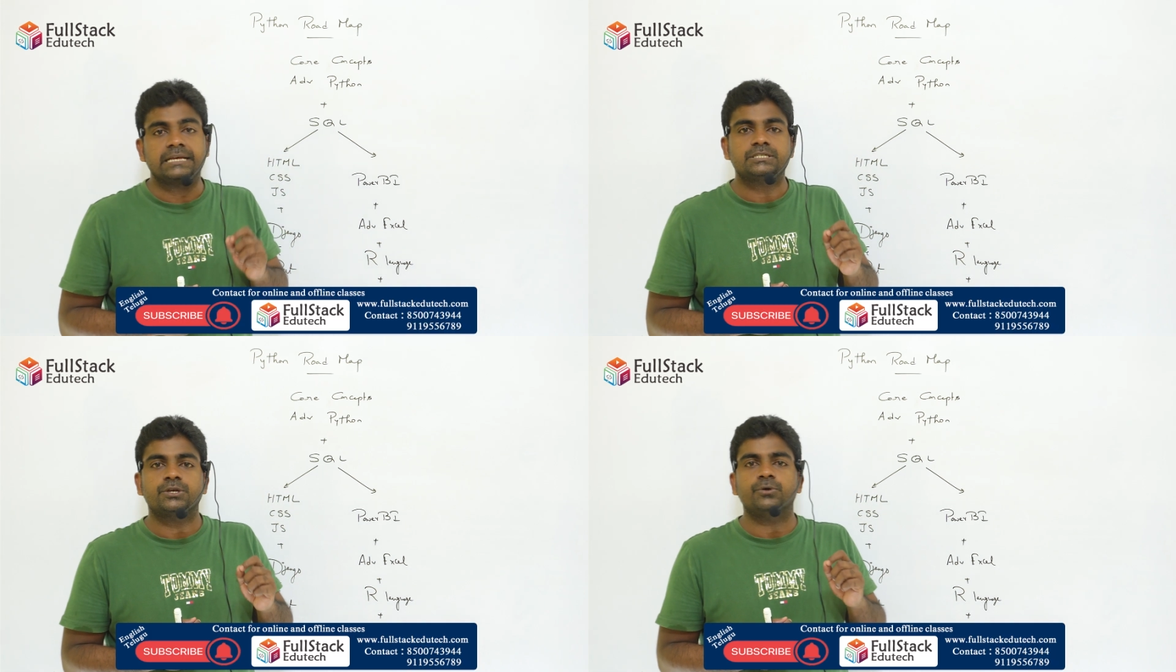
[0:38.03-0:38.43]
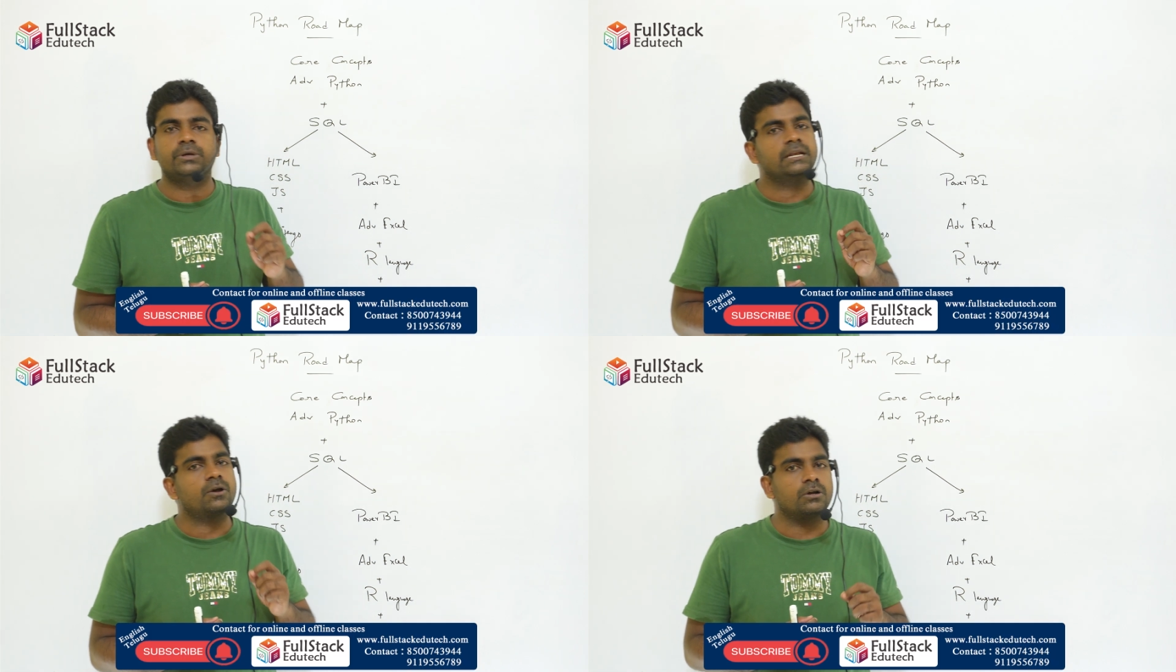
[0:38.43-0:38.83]

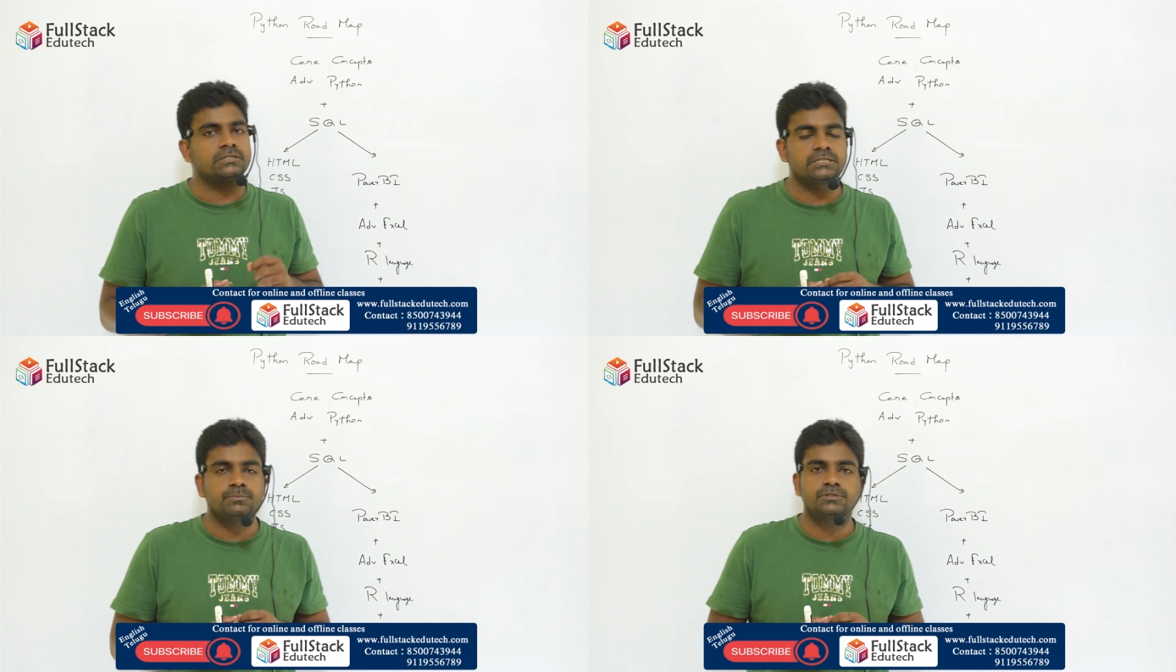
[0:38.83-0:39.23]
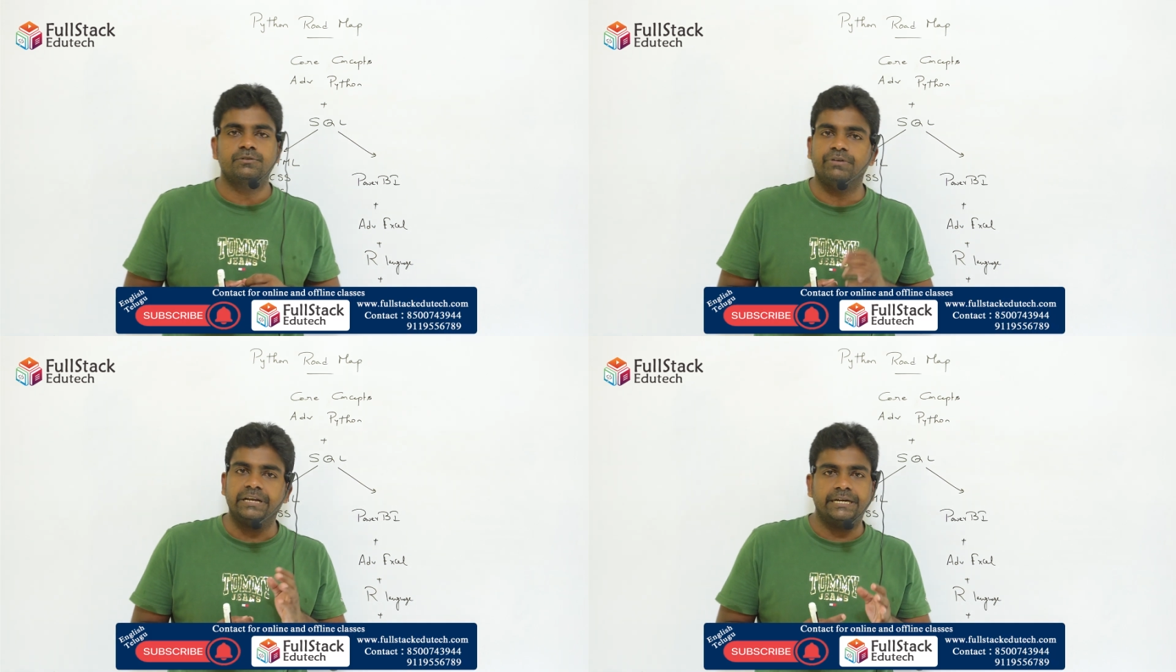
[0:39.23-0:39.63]
SQL
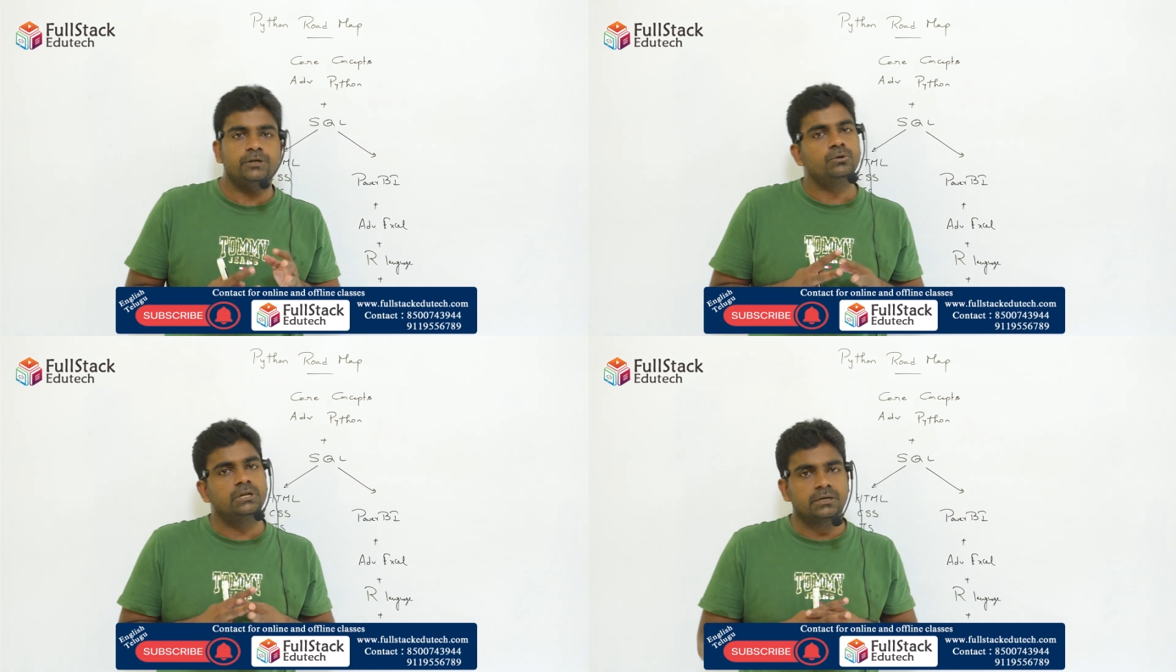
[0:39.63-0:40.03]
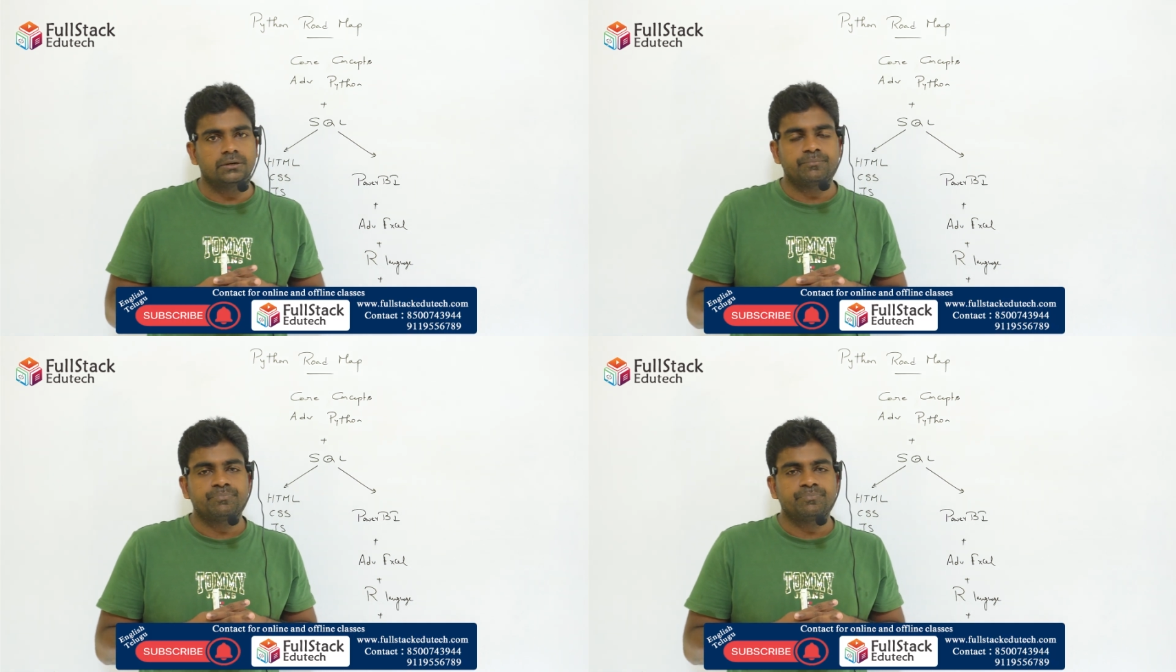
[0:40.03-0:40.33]
concepts we need to learn.